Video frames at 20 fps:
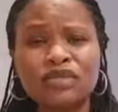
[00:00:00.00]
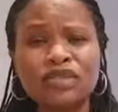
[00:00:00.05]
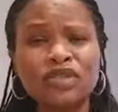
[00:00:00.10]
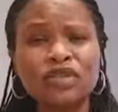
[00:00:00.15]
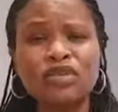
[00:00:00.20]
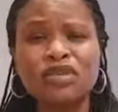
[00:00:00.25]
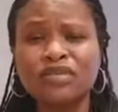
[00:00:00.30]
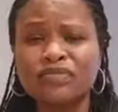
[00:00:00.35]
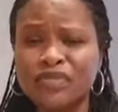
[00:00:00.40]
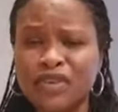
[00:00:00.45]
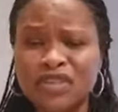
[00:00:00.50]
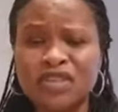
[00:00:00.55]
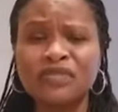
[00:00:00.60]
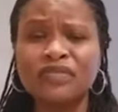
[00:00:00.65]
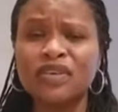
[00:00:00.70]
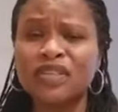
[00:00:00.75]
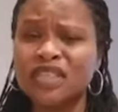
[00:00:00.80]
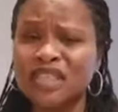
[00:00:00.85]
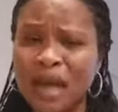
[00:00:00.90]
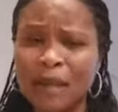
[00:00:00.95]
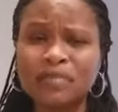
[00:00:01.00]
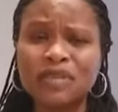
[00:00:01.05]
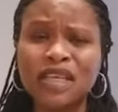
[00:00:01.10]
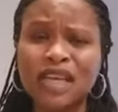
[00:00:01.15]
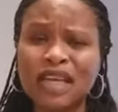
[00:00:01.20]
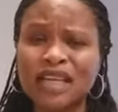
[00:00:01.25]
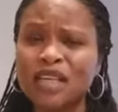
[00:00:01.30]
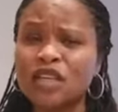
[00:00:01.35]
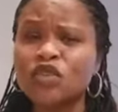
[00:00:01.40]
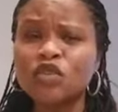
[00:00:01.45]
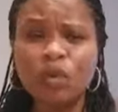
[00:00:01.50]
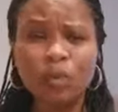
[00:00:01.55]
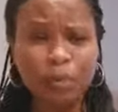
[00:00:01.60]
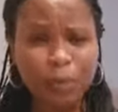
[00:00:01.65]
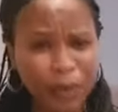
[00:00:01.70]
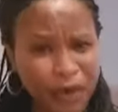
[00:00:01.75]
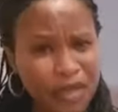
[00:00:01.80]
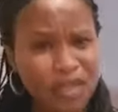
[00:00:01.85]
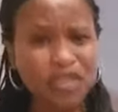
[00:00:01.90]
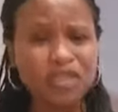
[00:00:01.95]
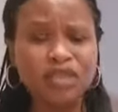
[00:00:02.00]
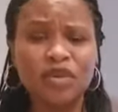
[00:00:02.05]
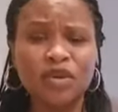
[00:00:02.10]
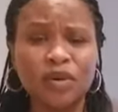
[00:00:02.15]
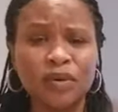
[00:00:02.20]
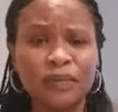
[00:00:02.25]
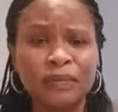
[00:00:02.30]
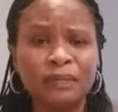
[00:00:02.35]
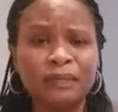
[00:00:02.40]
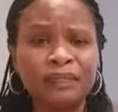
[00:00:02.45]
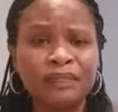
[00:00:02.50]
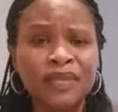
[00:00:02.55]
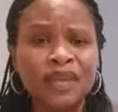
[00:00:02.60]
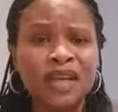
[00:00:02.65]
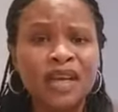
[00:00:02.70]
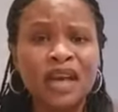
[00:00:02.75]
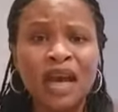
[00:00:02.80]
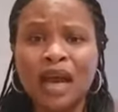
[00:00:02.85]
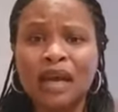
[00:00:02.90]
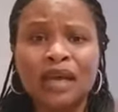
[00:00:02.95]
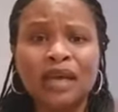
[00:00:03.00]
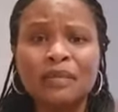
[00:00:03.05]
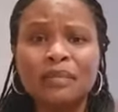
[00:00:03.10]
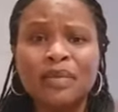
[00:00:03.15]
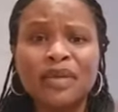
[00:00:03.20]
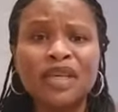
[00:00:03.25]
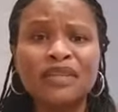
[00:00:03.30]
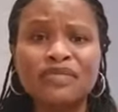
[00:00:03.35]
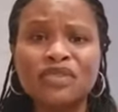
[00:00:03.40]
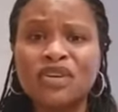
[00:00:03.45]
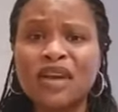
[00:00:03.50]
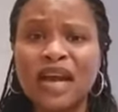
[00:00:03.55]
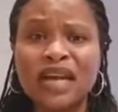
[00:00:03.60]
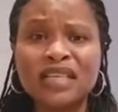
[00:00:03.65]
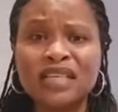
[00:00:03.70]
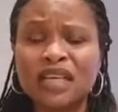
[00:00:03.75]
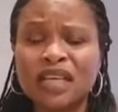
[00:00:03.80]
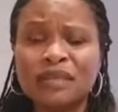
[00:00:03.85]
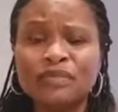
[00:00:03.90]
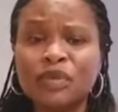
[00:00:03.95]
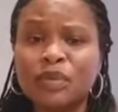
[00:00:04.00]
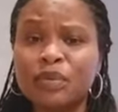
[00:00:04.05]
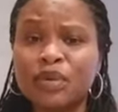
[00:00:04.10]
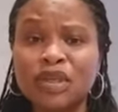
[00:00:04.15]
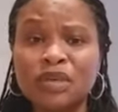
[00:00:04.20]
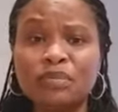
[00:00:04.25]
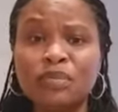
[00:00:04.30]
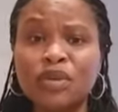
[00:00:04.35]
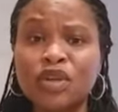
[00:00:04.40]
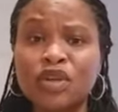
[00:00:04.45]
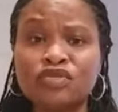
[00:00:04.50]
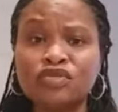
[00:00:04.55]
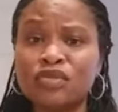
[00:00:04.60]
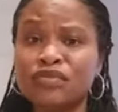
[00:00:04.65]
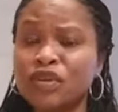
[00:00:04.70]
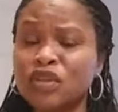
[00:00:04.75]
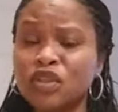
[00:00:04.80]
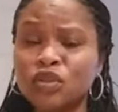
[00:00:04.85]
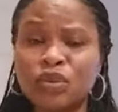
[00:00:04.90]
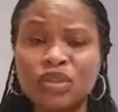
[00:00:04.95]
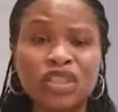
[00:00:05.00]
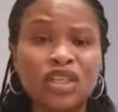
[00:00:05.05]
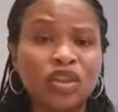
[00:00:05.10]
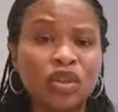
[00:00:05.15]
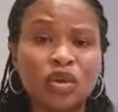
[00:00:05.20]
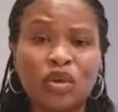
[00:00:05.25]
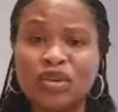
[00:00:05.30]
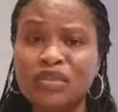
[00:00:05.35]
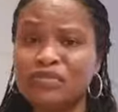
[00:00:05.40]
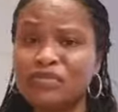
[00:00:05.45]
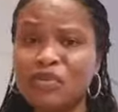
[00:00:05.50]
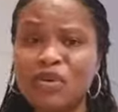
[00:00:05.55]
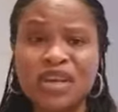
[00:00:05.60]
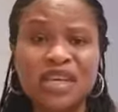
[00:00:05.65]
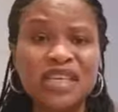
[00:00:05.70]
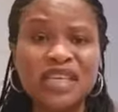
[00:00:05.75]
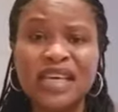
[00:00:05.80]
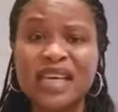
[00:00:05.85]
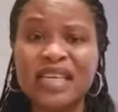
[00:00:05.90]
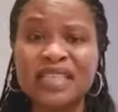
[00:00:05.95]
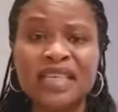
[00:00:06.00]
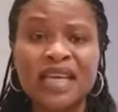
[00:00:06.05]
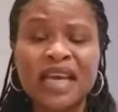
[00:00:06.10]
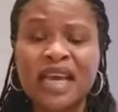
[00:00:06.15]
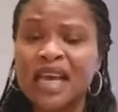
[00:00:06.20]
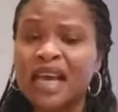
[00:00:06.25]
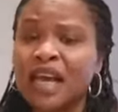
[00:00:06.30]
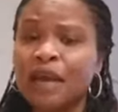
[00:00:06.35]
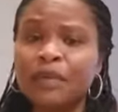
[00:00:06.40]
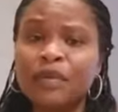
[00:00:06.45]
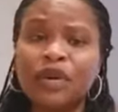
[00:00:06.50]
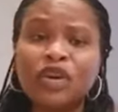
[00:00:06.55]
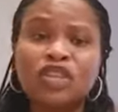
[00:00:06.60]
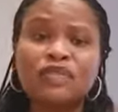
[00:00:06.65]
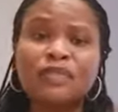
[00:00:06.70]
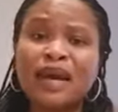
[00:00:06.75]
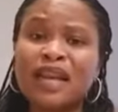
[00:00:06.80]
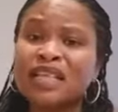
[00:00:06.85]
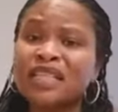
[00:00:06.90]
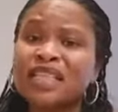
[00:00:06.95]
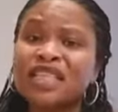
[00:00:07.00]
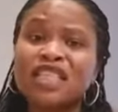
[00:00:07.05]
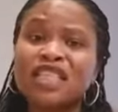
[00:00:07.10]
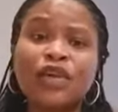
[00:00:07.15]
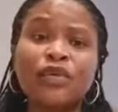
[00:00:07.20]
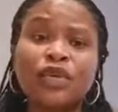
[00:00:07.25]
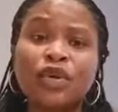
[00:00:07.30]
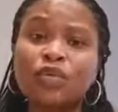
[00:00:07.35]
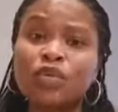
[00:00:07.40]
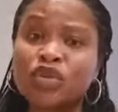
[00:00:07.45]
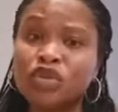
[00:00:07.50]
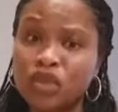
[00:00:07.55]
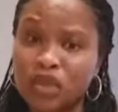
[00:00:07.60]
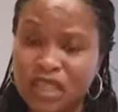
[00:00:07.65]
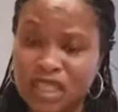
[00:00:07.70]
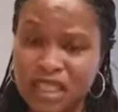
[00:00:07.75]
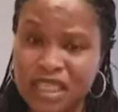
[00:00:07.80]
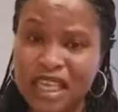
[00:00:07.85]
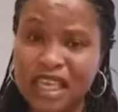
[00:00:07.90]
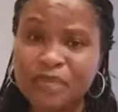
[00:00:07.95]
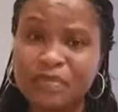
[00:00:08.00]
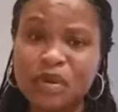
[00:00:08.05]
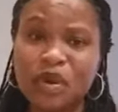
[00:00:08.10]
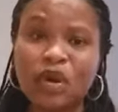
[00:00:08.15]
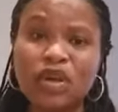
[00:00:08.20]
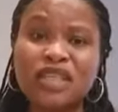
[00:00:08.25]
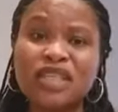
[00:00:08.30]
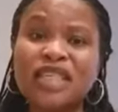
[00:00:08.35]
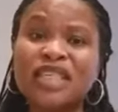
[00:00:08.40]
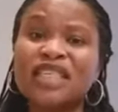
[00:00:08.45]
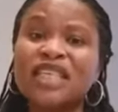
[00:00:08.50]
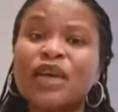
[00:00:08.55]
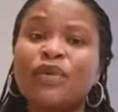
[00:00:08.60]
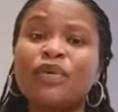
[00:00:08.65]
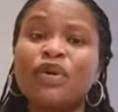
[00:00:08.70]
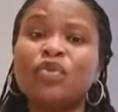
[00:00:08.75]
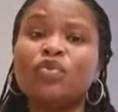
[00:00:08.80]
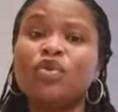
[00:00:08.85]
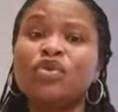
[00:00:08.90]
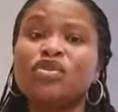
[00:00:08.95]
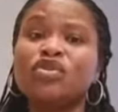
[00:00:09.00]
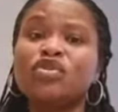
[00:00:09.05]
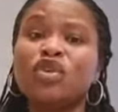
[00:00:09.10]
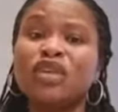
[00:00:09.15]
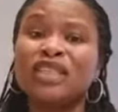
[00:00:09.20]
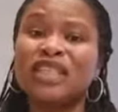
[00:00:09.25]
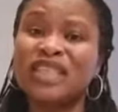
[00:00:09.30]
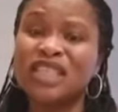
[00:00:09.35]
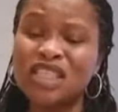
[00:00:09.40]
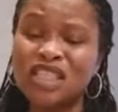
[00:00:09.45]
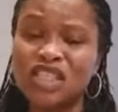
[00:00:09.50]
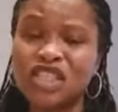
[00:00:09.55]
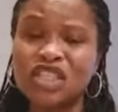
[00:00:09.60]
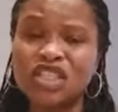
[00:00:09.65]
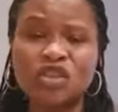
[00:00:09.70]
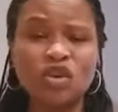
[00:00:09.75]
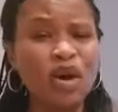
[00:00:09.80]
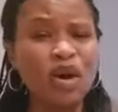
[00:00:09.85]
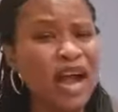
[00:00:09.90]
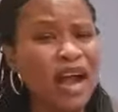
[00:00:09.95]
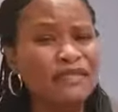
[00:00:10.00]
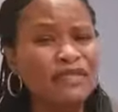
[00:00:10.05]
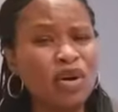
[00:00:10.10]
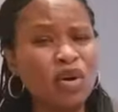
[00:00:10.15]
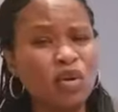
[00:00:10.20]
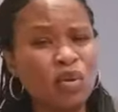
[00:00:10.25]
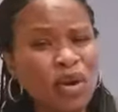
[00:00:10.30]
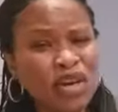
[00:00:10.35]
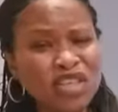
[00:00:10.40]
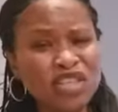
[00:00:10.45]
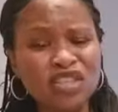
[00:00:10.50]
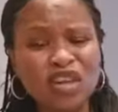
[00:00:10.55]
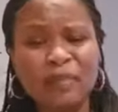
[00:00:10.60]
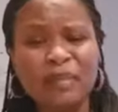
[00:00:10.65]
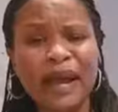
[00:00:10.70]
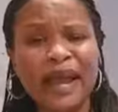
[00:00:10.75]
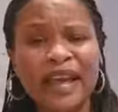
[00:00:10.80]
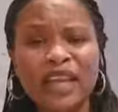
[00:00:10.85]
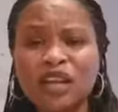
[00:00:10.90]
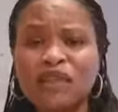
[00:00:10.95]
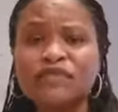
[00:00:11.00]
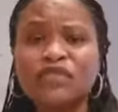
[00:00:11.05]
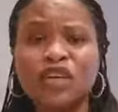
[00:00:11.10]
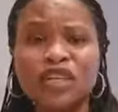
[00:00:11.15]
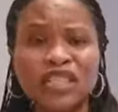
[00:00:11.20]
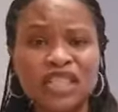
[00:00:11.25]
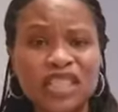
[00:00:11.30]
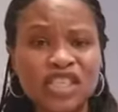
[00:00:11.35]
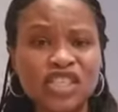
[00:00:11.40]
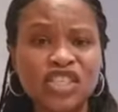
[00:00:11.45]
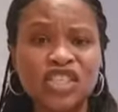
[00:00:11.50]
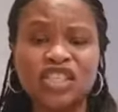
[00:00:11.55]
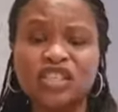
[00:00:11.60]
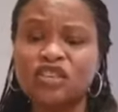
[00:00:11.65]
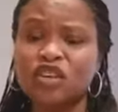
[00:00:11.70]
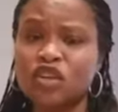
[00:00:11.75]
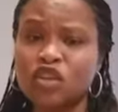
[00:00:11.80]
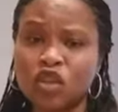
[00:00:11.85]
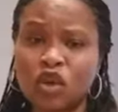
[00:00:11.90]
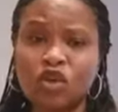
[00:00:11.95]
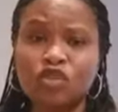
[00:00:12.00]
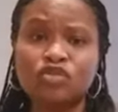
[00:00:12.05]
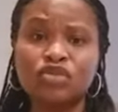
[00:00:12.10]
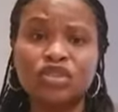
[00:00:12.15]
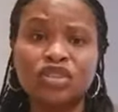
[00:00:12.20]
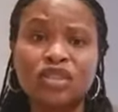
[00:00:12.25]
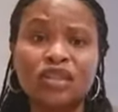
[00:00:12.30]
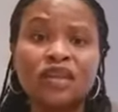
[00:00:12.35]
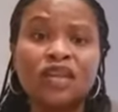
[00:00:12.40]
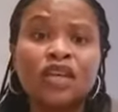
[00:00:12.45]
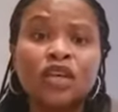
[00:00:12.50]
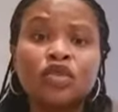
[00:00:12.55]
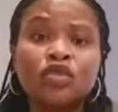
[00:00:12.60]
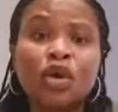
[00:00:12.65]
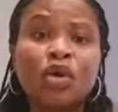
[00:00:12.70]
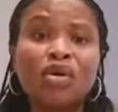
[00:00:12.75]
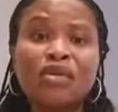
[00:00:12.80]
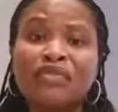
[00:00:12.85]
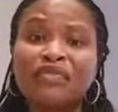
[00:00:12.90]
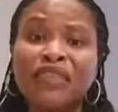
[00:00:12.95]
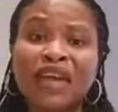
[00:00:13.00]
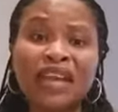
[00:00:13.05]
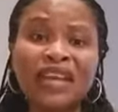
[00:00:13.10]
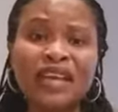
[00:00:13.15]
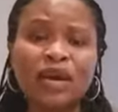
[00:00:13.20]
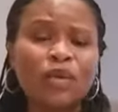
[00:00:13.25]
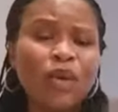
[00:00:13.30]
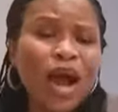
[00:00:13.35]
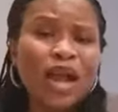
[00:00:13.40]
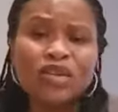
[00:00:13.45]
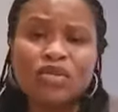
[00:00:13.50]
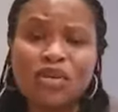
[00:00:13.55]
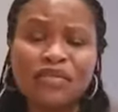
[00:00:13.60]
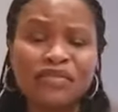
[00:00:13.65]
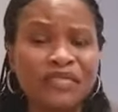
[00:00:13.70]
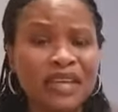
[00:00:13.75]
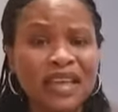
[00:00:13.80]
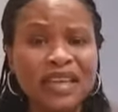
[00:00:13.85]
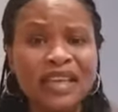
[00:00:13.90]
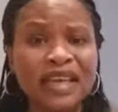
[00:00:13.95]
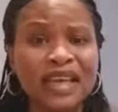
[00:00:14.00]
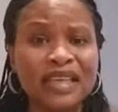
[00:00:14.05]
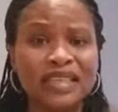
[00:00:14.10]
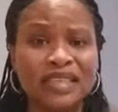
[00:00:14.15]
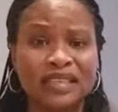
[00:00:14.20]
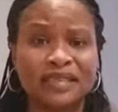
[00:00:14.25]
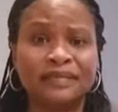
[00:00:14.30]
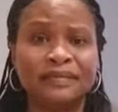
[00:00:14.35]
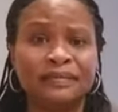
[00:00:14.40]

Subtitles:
need to, first of all, stop taking it so personal. I can't believe you guys claim to be in ministry for 20, 30, 40 years, and because somebody disagree with your statement or disagree with your teachings or have a question about any of your teachings and your doctrines, you're offended. Why are you offended?